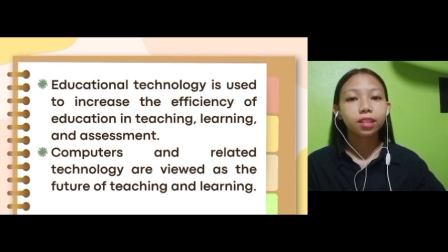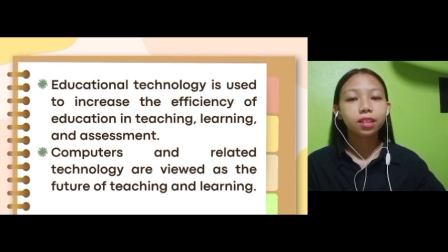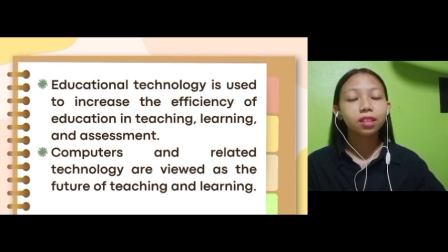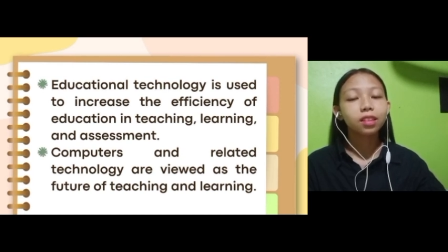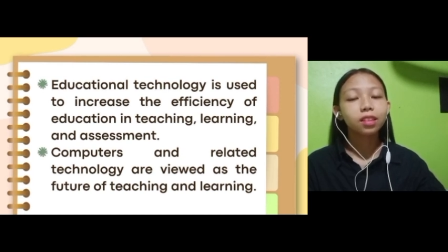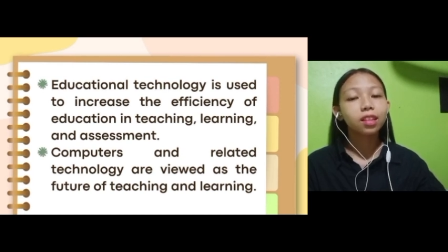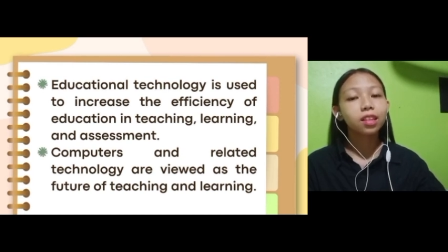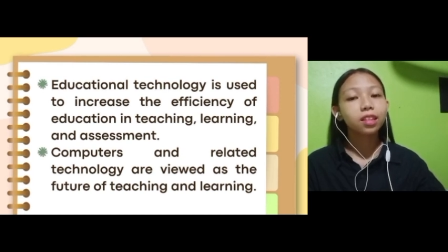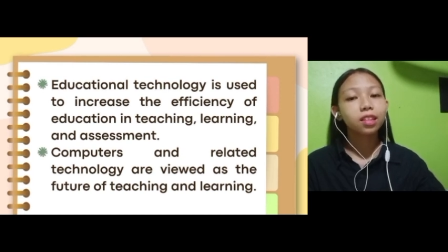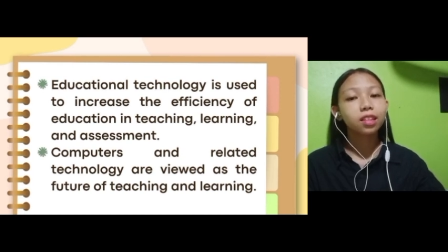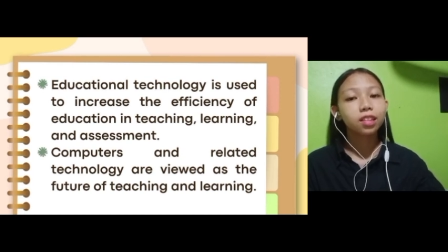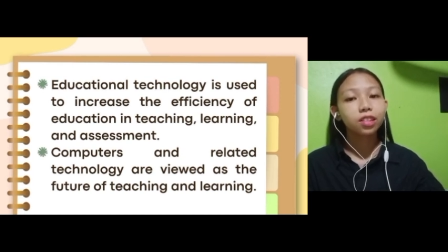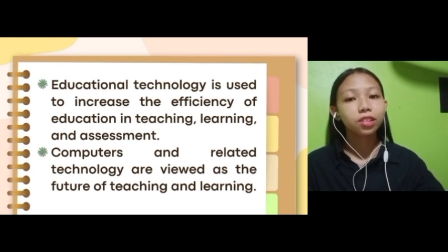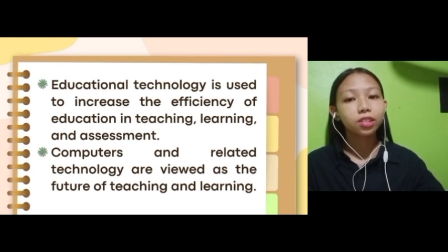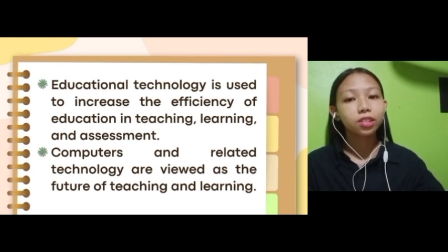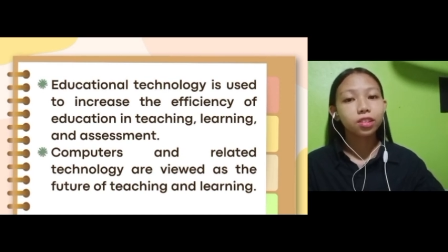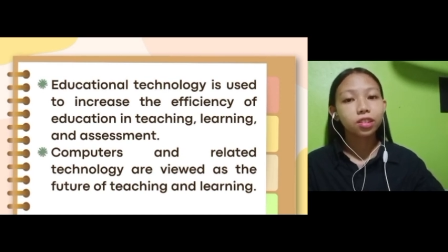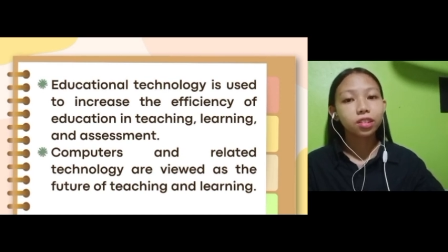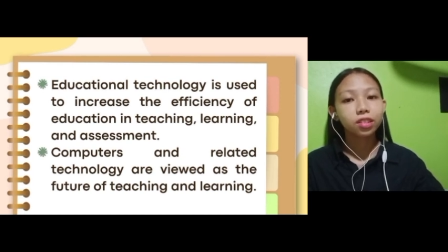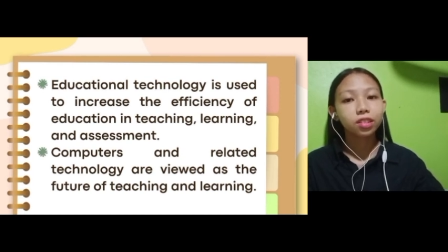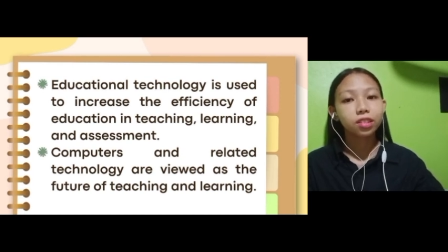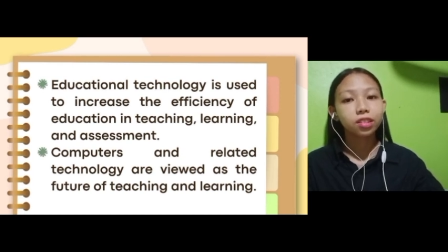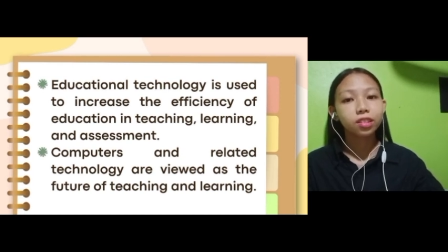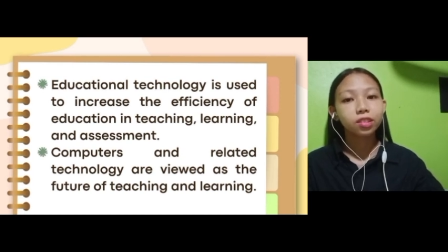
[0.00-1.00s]
the
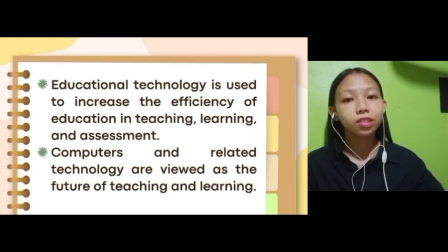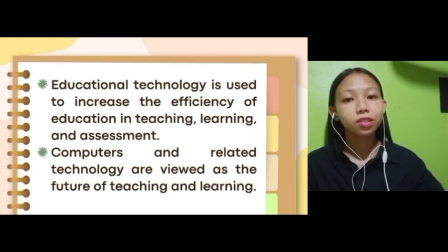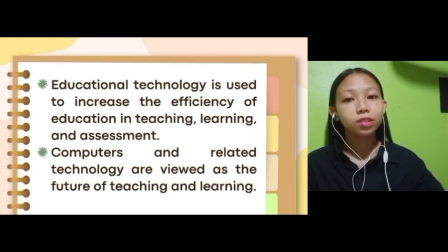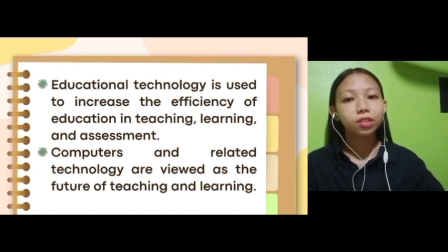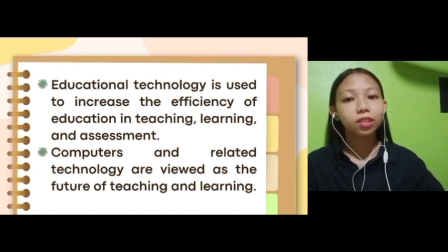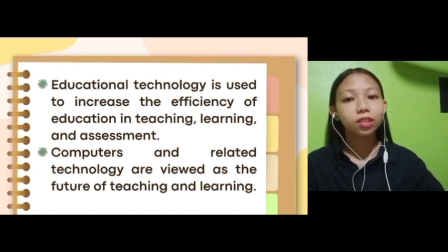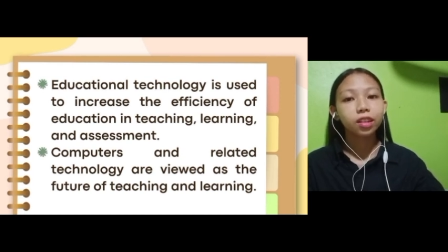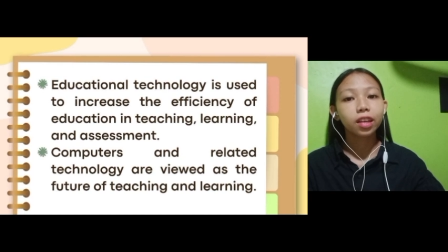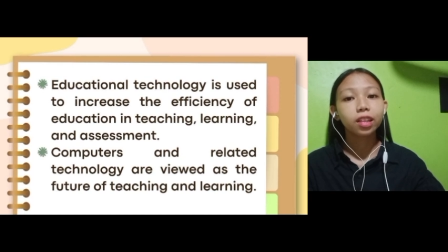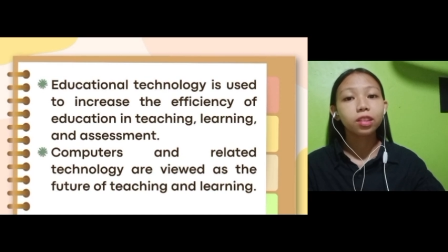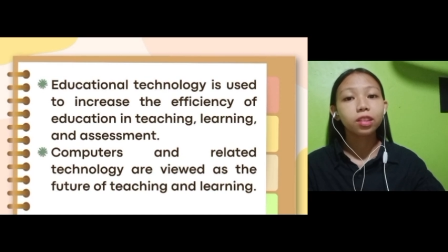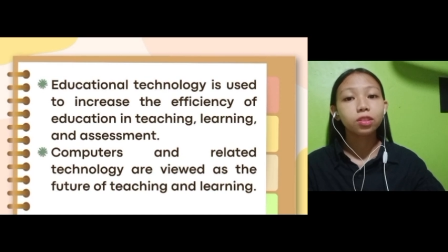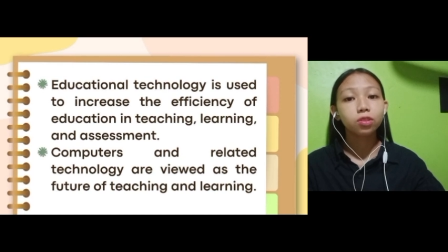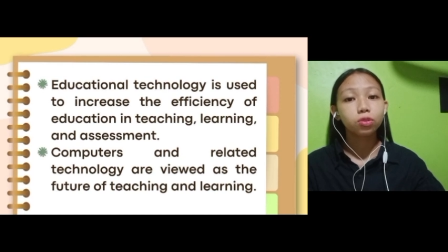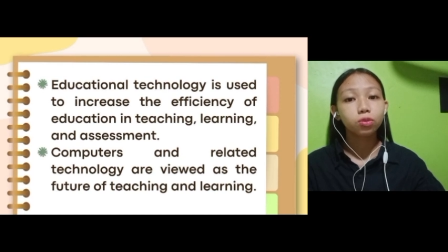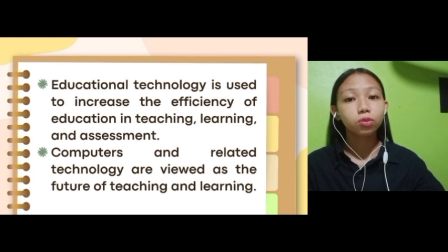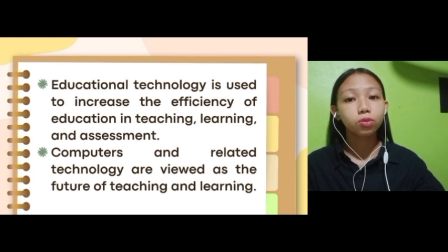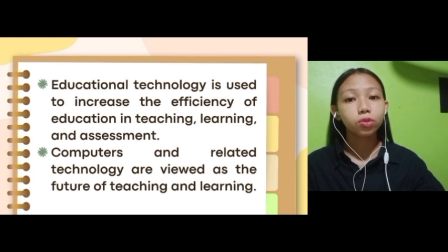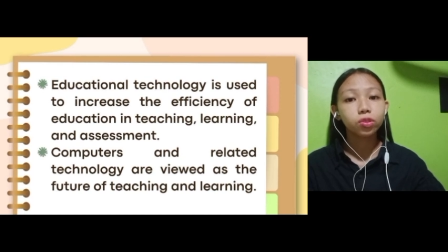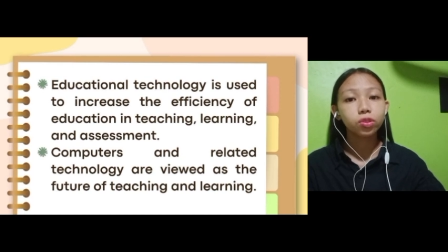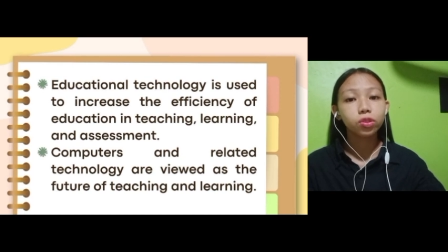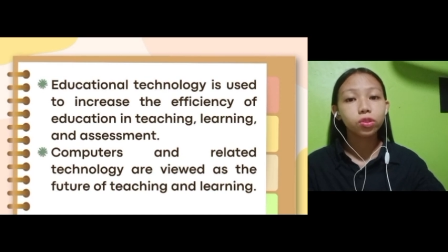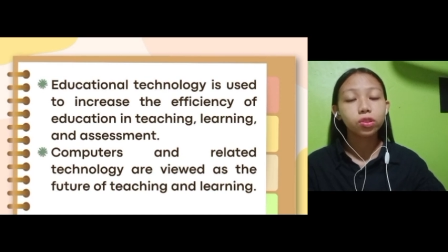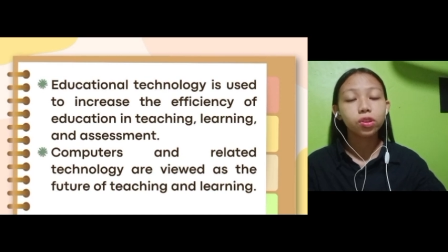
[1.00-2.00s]
teachers can
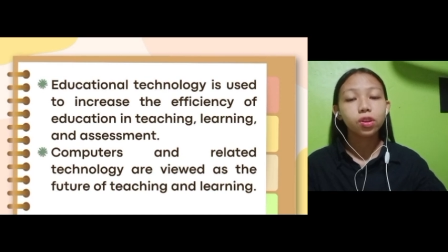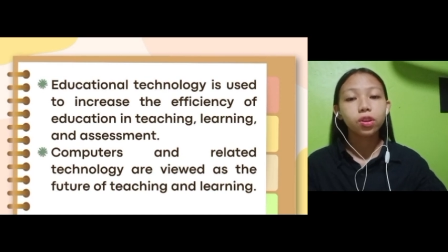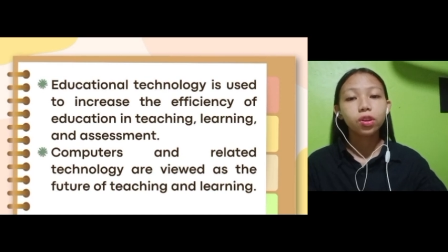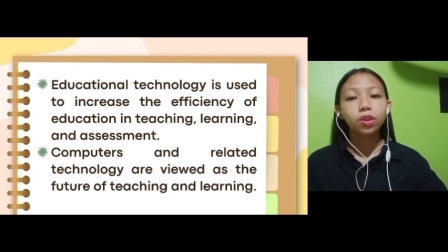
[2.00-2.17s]
use